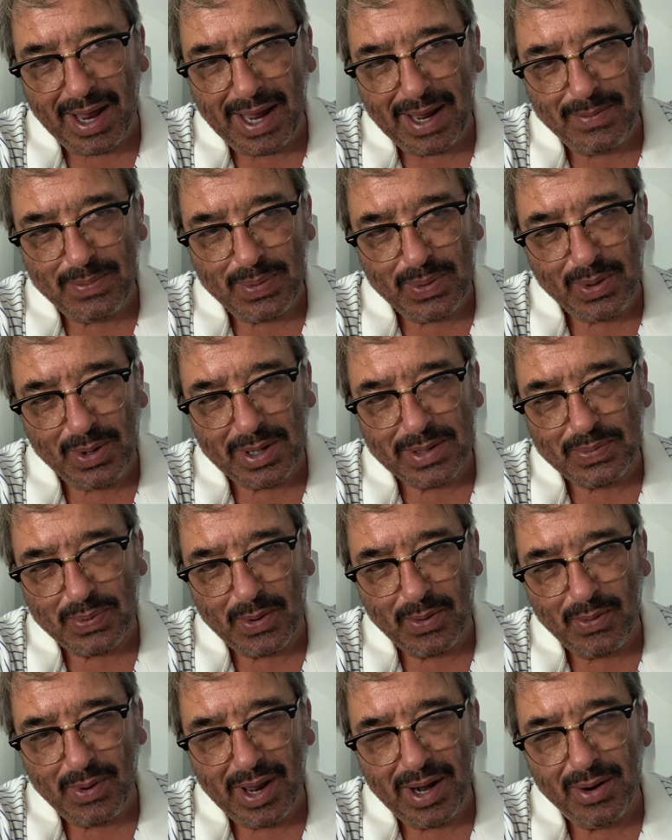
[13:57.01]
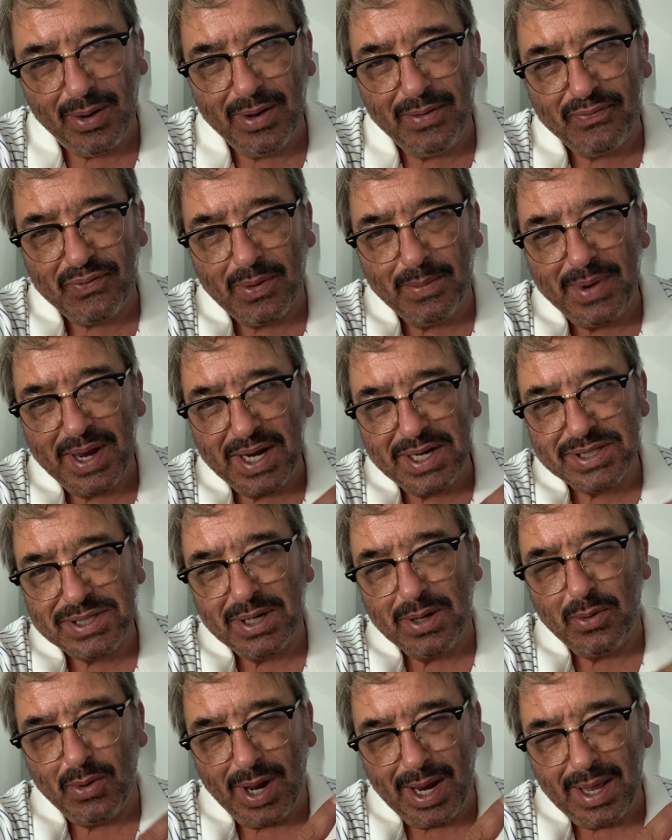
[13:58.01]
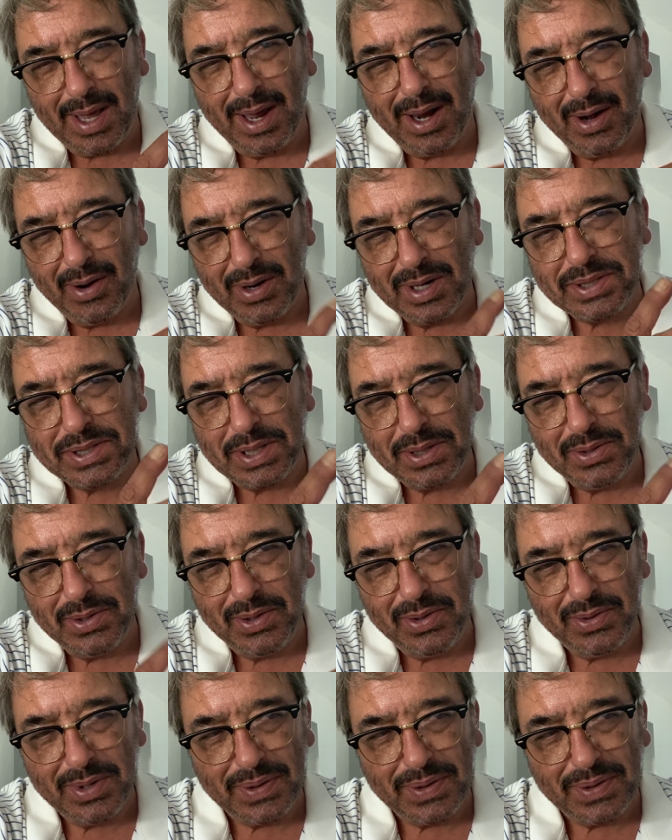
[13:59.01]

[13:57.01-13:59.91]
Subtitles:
I looked for rental information, Guadalajara too,